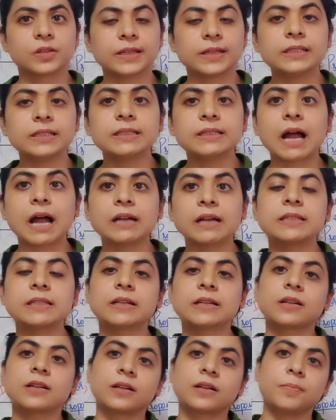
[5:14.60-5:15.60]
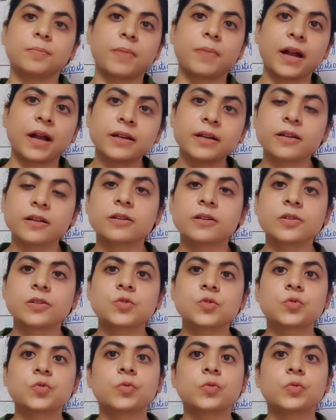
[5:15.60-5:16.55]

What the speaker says: think that their competitors